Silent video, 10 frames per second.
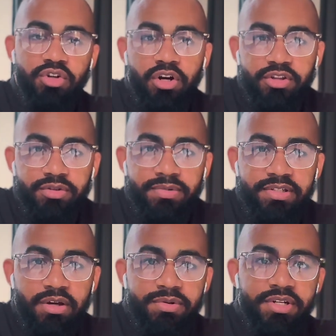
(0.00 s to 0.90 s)
Are there some
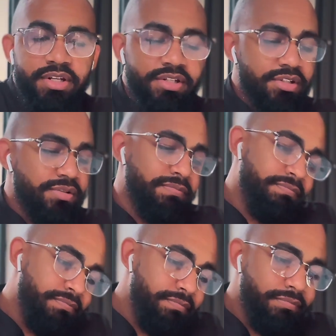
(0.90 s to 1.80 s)
things I would change?
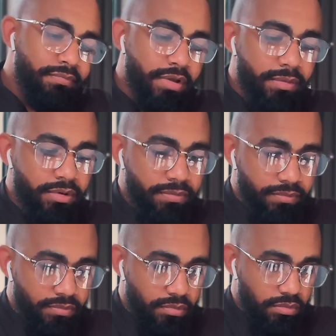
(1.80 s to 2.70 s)
Maybe.
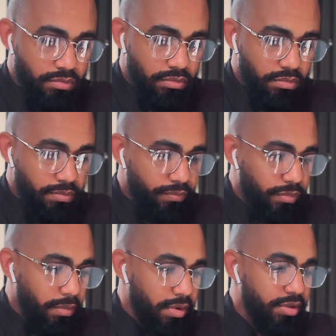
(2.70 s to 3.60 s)

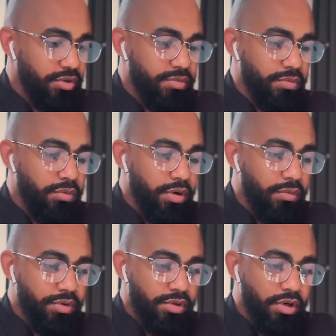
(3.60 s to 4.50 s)
I think there comes a point
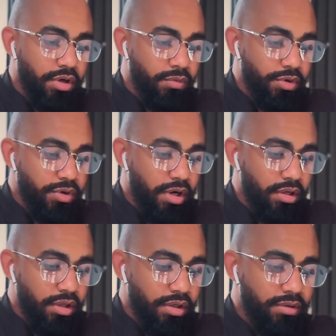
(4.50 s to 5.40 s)
with your art where you gotta
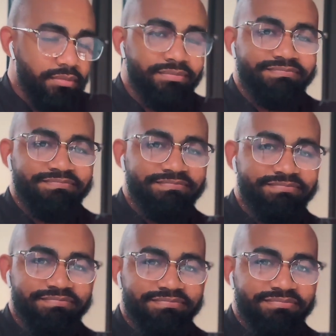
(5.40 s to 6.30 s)
like
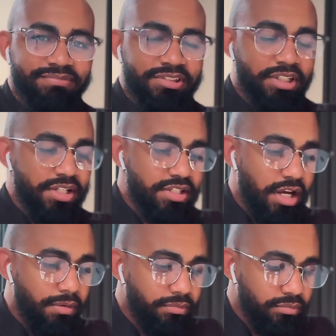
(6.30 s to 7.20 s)
just kind of
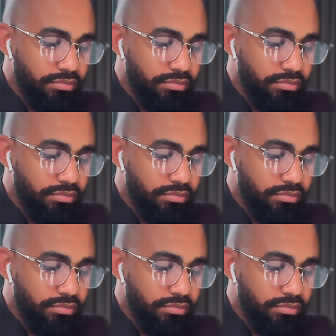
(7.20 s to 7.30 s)
stop